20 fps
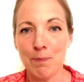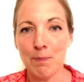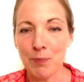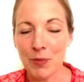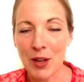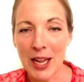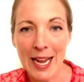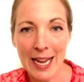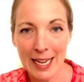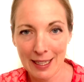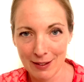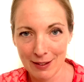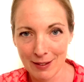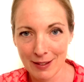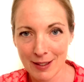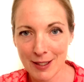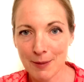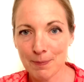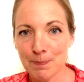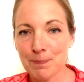
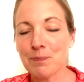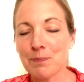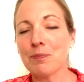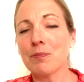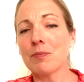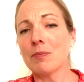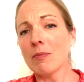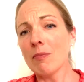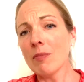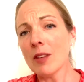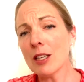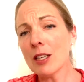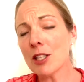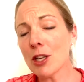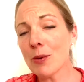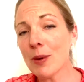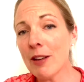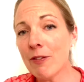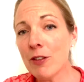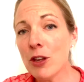hills. So
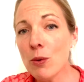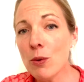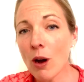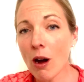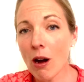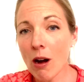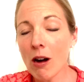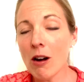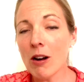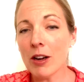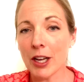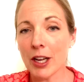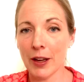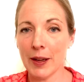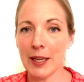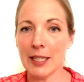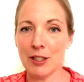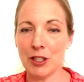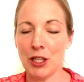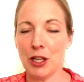if you are
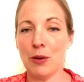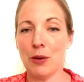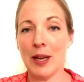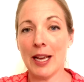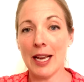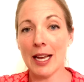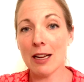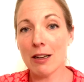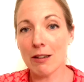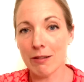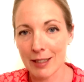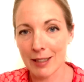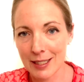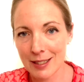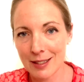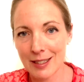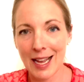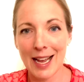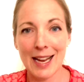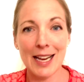going to
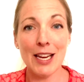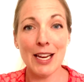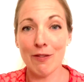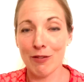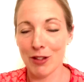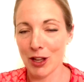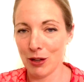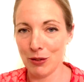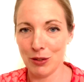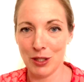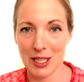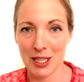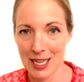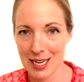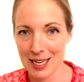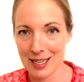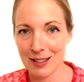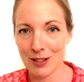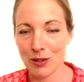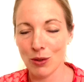increase any of those
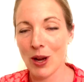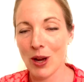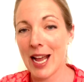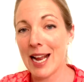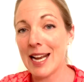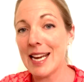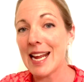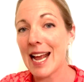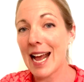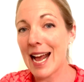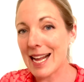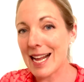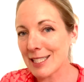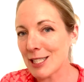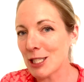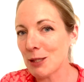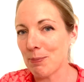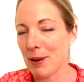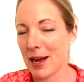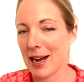things or any
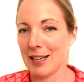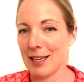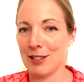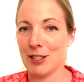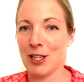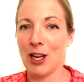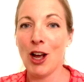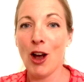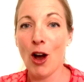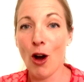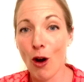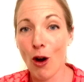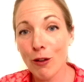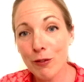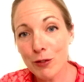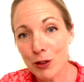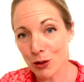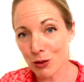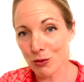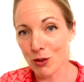aspect
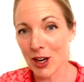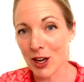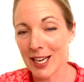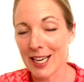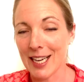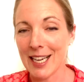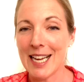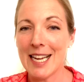of your running,